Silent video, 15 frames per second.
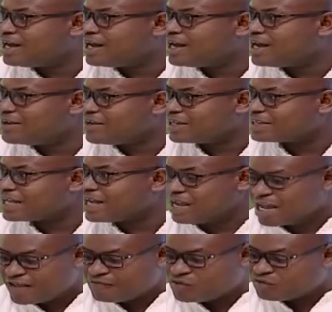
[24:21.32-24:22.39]
You
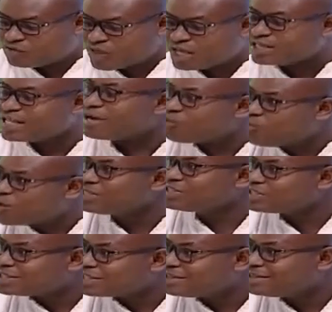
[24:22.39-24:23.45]
if you think that
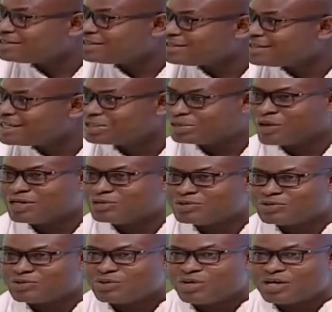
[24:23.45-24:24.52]
question is going
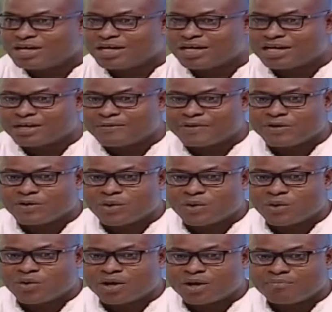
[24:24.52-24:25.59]
to, uh, you
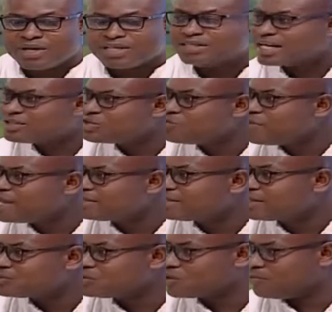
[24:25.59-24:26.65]
know, be
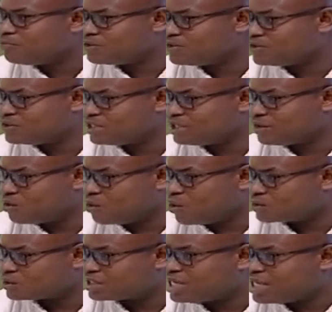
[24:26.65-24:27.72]
detrimental to your position in
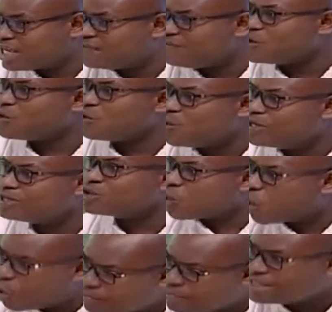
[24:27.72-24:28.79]
court, if you're going to
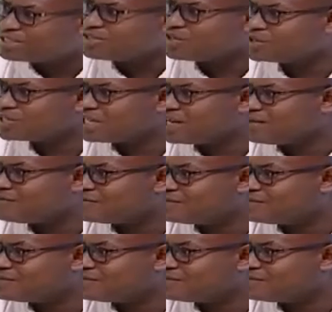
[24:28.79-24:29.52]
commit yourself,